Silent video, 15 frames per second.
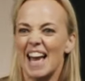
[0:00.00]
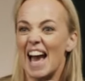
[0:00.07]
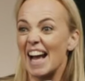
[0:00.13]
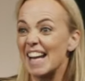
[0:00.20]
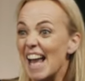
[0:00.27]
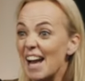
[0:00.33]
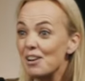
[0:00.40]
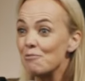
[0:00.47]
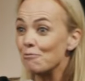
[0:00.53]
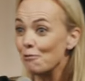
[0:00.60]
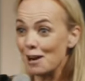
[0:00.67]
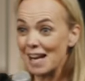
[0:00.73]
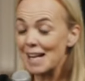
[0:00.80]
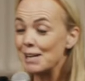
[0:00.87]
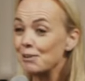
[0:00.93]
And he had a
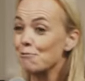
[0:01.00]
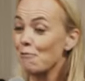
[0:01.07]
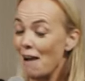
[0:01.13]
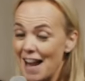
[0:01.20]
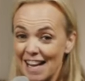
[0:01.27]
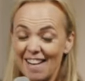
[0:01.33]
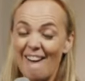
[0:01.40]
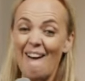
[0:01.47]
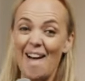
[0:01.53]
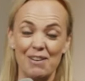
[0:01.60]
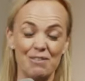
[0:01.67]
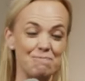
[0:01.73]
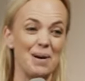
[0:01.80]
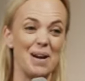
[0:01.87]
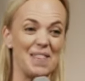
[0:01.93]
really great
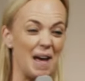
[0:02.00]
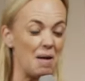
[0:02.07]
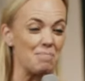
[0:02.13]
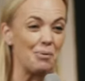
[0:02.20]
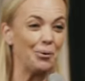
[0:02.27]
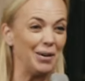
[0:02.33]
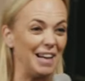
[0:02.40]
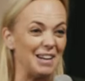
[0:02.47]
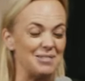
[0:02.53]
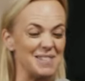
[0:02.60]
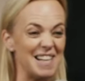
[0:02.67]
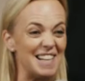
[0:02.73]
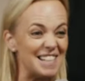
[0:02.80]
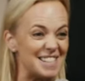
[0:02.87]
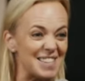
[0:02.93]
life by that point. He was
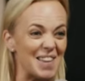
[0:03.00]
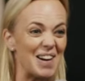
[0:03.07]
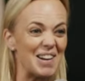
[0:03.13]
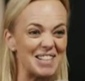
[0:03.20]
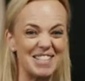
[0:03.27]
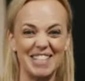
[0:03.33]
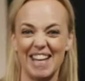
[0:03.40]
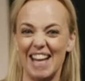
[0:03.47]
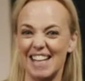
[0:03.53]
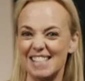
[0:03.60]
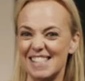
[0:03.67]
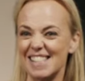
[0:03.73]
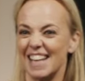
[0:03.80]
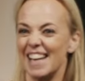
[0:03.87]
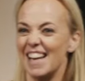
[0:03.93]
in his
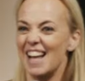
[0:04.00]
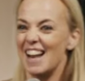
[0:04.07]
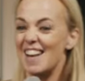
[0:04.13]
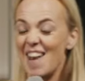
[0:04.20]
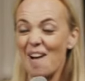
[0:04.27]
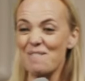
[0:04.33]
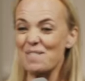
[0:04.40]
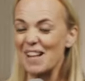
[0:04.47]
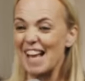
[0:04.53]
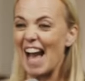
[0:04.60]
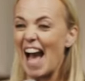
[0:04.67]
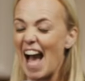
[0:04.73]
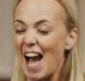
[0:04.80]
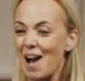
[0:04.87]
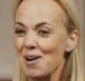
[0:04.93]
30s, lovely
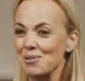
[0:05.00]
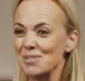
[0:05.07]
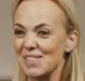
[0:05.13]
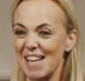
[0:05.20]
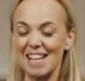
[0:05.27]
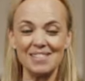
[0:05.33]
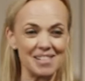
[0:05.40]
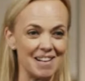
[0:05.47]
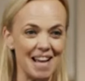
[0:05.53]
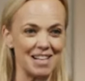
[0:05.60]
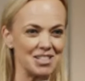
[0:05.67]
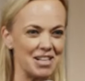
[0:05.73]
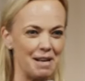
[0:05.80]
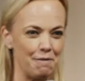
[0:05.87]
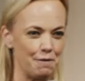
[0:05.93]
house,
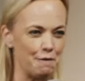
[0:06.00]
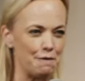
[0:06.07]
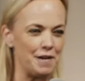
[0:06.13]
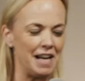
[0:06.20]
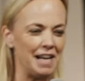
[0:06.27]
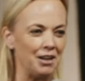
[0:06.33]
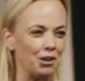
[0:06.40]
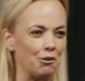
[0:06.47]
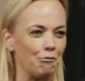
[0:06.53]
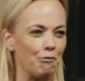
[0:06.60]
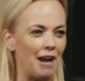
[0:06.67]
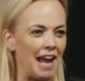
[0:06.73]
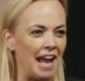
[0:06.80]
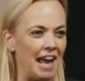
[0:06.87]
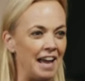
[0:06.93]
intellectually fulfilling
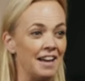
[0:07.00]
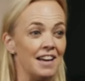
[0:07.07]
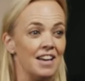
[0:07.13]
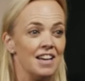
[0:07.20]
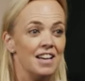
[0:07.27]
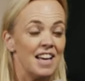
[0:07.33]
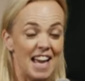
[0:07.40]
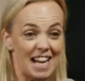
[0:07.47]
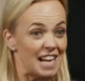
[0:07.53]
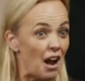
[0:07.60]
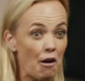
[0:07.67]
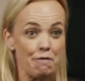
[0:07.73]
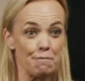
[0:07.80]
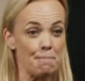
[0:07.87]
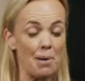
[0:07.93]
career,
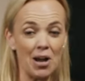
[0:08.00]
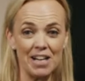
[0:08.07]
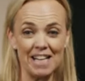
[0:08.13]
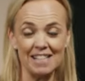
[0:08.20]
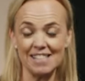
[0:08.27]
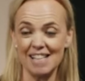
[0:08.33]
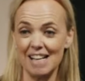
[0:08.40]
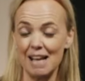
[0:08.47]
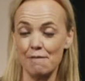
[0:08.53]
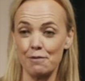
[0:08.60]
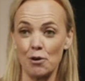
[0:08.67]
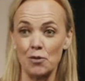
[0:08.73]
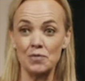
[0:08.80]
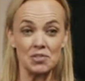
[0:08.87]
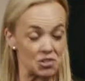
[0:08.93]
enough money to live
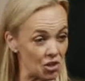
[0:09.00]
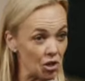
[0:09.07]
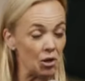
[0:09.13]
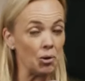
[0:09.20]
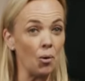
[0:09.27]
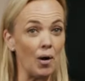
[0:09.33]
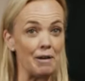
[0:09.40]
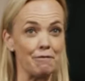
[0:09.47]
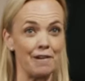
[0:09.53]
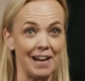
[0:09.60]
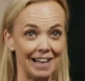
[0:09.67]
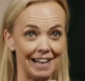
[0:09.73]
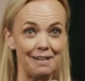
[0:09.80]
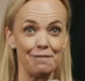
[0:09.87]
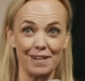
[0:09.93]
on, two, quite
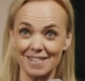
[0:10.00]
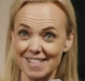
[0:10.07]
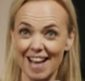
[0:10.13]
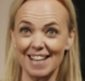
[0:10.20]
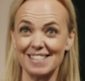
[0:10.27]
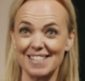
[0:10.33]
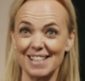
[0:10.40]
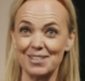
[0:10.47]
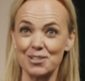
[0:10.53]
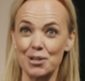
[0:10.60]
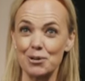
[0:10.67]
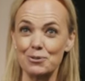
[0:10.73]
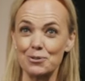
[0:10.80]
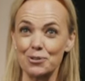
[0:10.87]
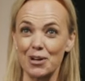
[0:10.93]
frankly, fantastic
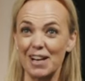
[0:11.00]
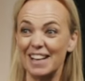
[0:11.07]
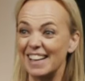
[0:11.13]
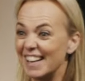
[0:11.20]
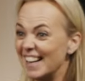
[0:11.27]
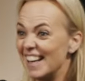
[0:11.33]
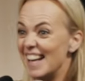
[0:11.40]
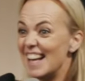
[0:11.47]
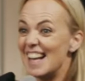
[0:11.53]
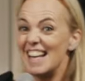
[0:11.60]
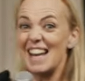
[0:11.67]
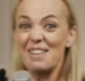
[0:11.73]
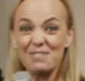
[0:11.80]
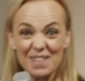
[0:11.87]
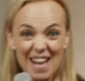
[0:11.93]
children,
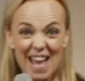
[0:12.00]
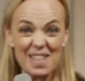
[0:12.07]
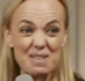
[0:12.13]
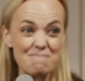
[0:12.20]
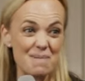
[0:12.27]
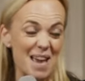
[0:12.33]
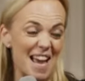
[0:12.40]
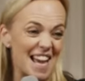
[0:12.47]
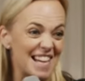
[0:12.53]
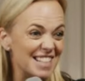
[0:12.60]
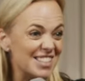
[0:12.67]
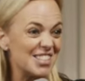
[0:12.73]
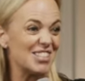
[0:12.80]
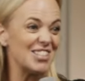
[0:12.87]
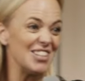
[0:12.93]
lived near the
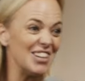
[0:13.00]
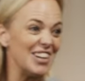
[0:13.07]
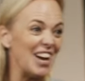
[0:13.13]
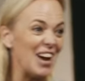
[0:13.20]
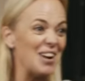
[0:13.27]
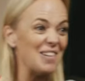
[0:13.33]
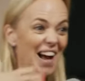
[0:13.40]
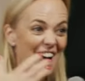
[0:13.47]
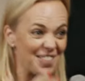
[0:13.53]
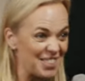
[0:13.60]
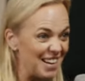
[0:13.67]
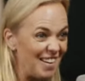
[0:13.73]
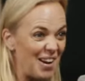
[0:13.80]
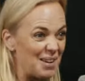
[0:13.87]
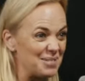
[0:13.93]
beach, you know, had the
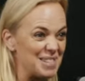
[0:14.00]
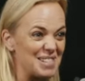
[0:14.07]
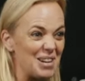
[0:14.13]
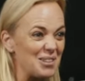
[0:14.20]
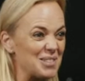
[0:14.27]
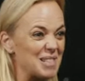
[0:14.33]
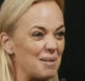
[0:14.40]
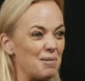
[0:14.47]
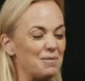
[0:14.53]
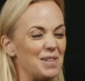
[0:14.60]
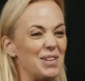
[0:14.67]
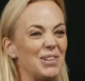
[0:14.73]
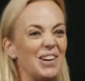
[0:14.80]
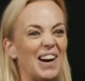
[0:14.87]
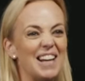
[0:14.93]
lifestyle some of
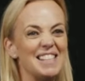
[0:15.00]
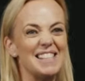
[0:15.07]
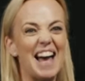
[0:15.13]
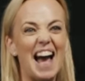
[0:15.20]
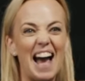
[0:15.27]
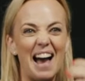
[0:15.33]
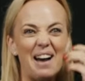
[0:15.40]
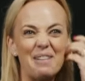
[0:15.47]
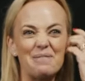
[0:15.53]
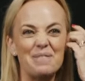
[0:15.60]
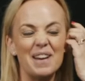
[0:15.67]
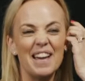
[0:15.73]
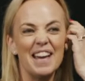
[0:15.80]
you guys have.